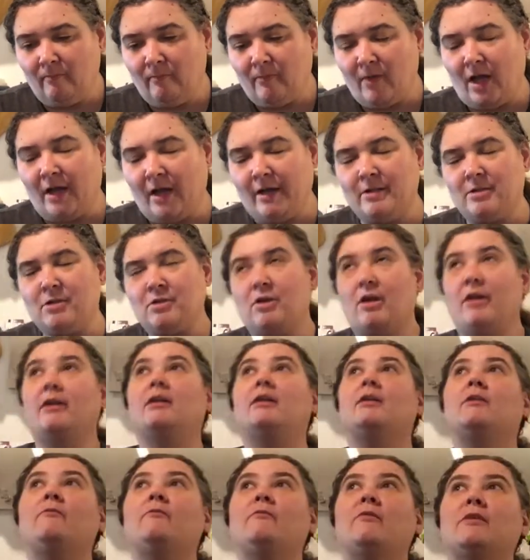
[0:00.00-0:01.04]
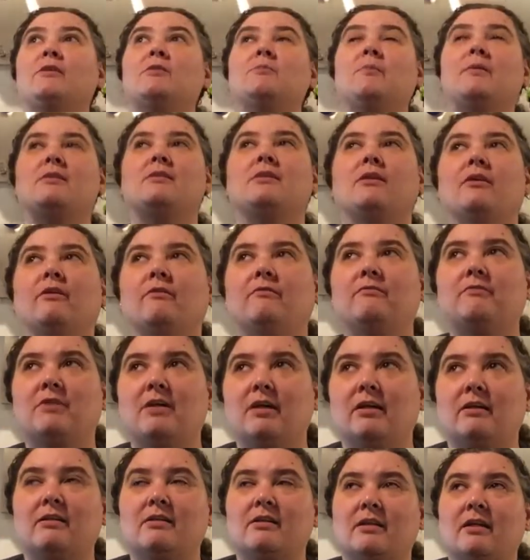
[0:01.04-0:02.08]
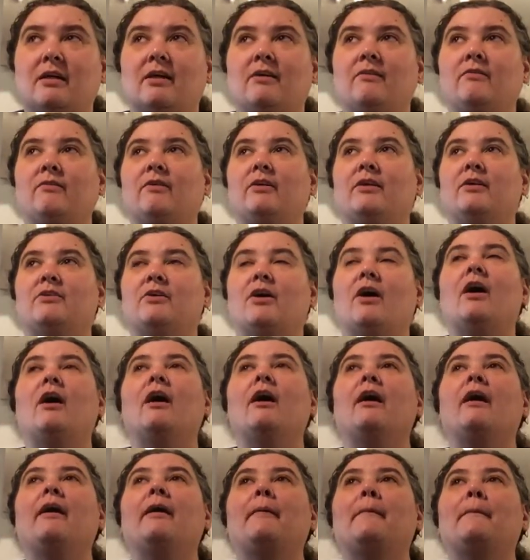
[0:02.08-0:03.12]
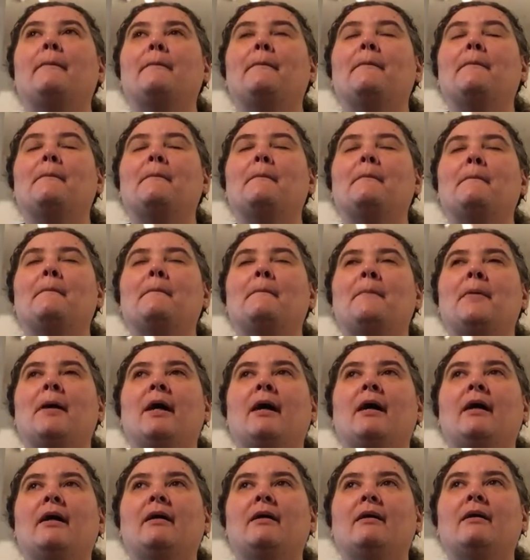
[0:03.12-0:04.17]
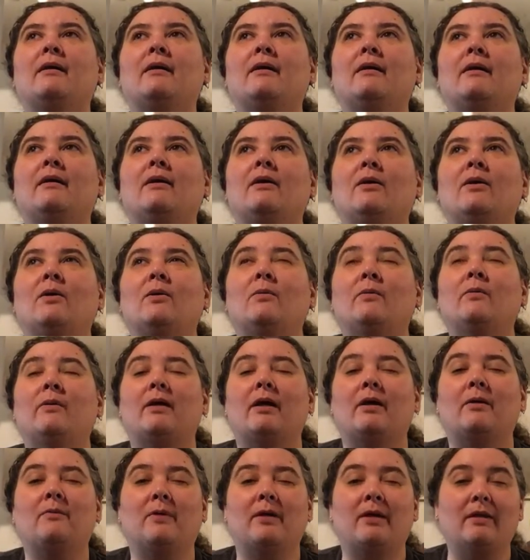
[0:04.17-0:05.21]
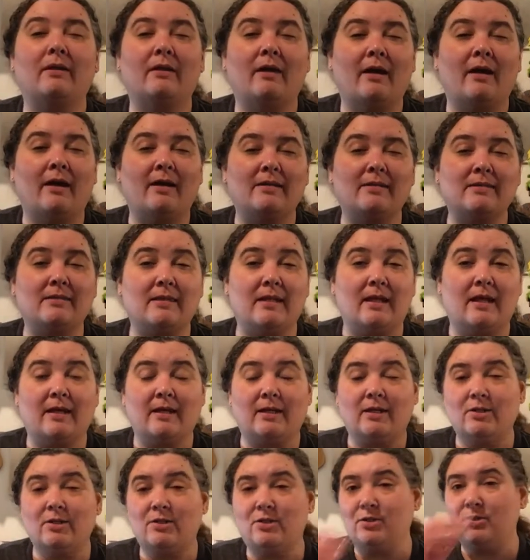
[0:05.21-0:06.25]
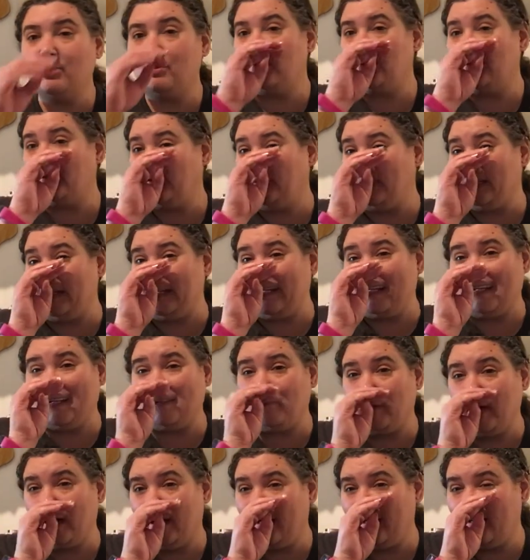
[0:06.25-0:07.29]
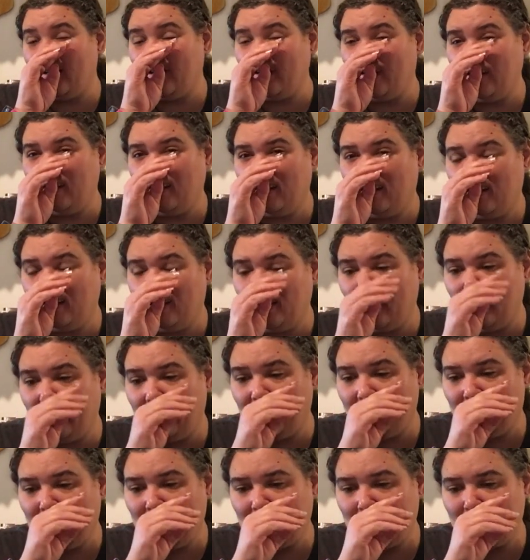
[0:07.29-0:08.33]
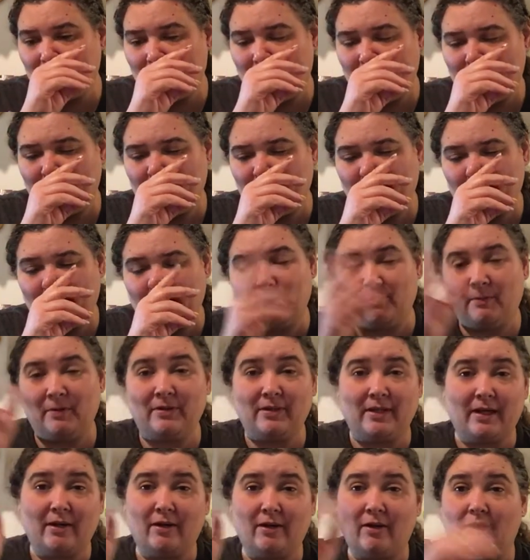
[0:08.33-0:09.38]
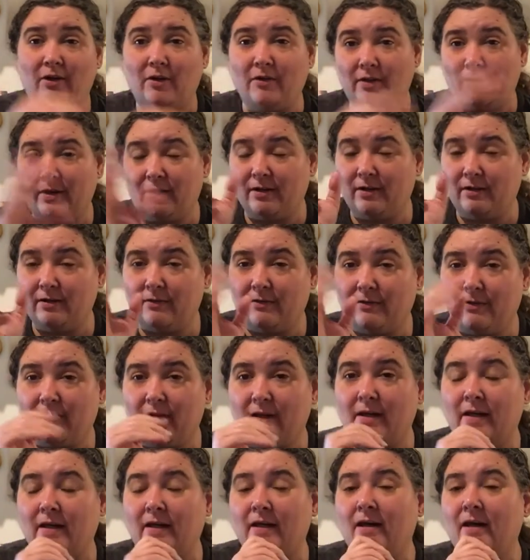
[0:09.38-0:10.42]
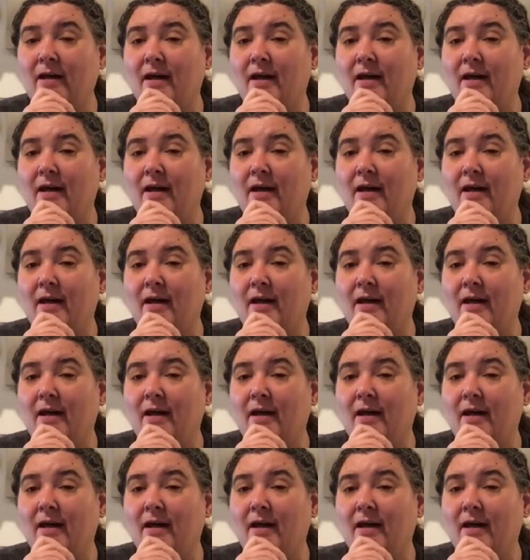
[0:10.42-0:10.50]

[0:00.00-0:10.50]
I was trying to convince myself to give it a try. But when I realized that I could do the leading men, I forget what they call their thing,